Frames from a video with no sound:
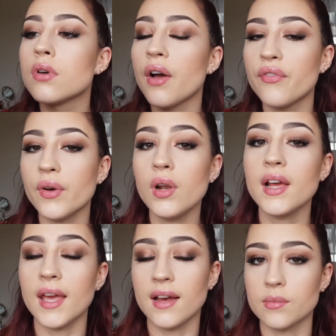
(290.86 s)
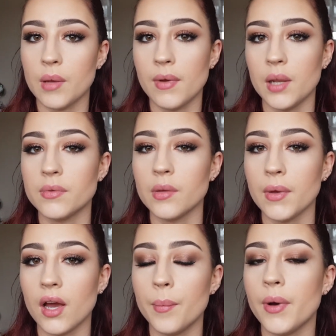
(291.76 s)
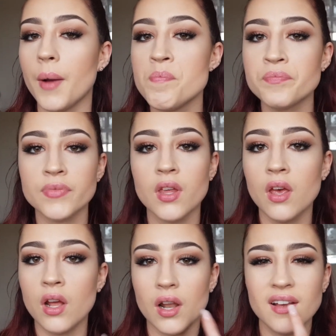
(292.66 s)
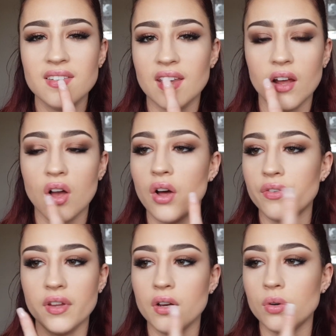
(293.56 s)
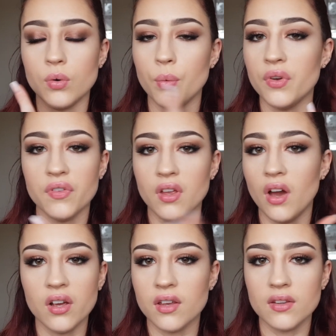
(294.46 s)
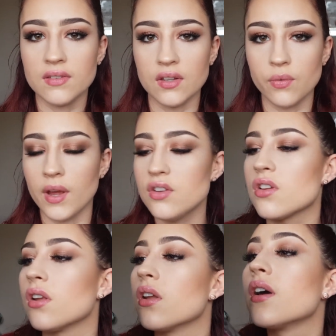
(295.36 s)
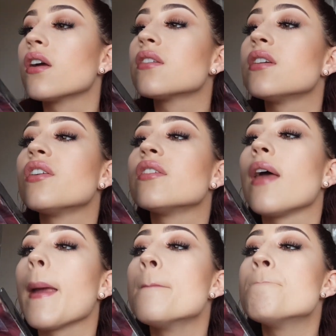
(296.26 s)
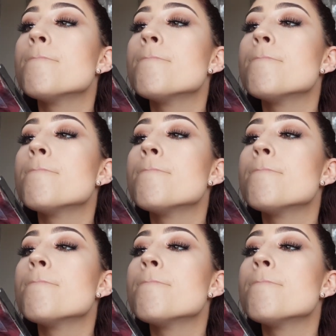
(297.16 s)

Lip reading: I feel like it has made my lips look bigger, but like I said, I can't deal with the gunk situation, like, seriously.